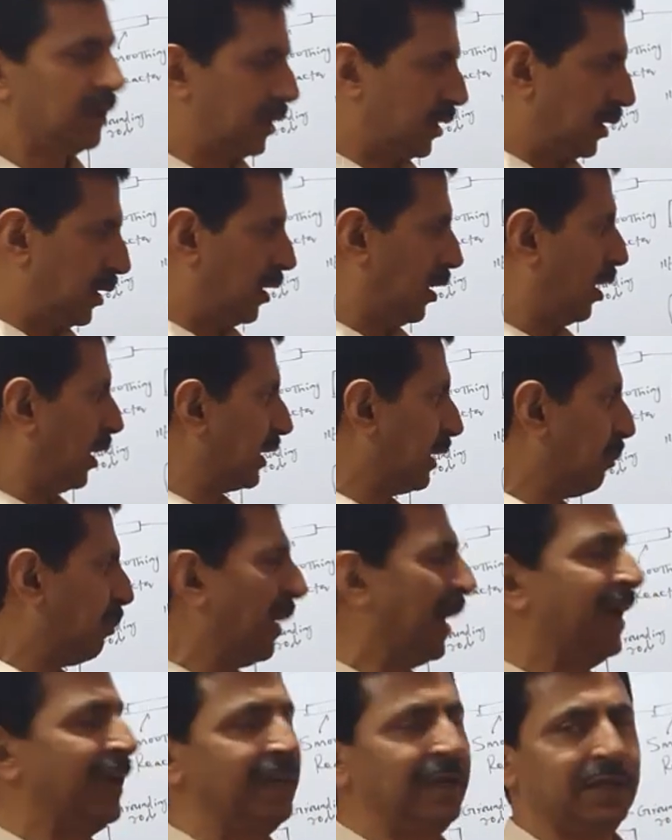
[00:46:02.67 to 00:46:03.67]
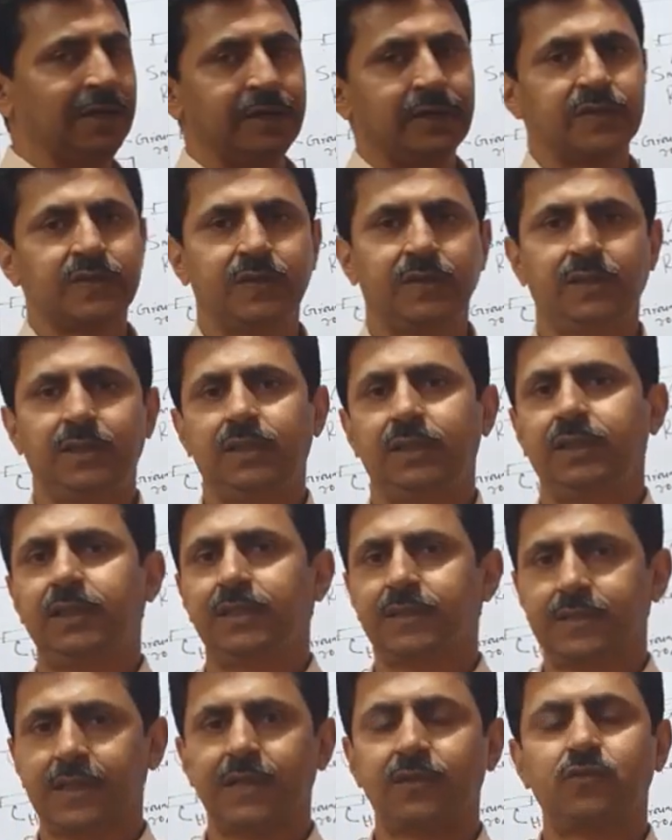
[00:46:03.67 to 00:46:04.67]
are the pioneers in
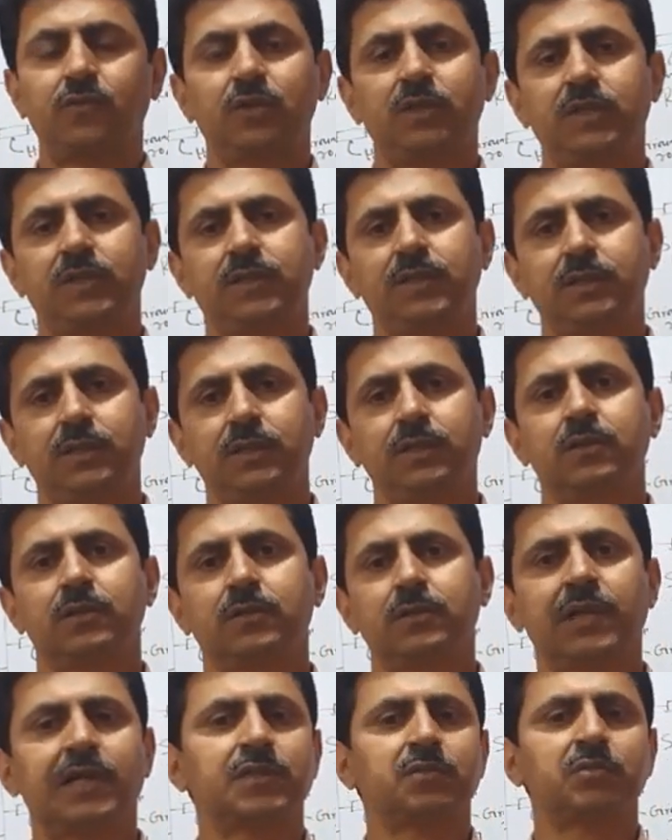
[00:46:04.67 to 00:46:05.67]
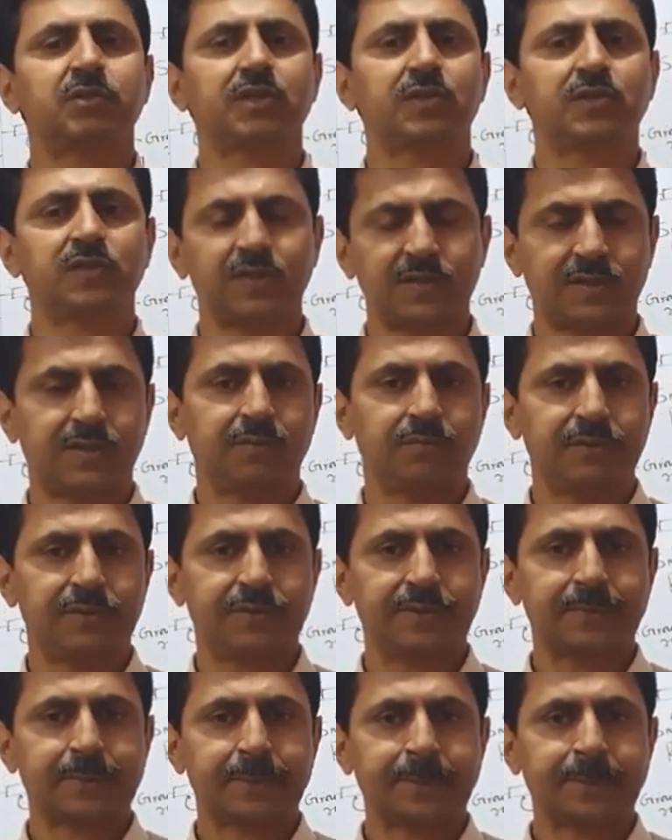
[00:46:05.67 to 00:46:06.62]
these HVDC transmission systems.